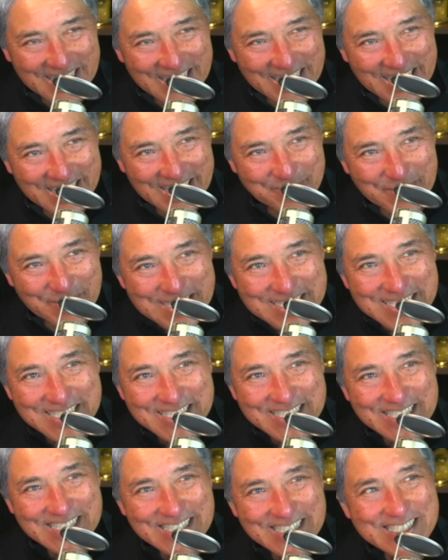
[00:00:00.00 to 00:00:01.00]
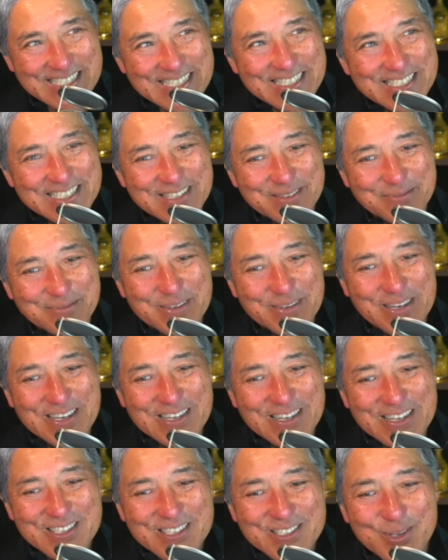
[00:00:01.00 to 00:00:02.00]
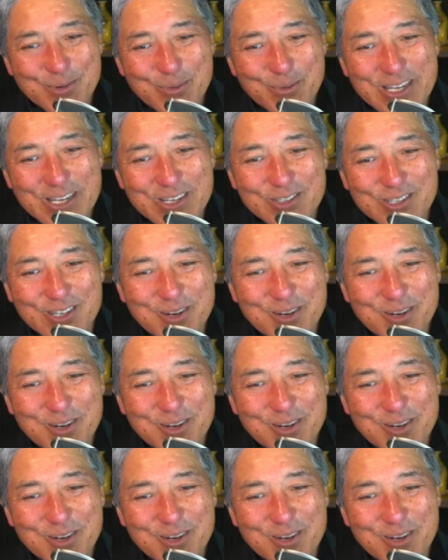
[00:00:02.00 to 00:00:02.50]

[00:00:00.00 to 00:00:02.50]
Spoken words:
messaging system. So we could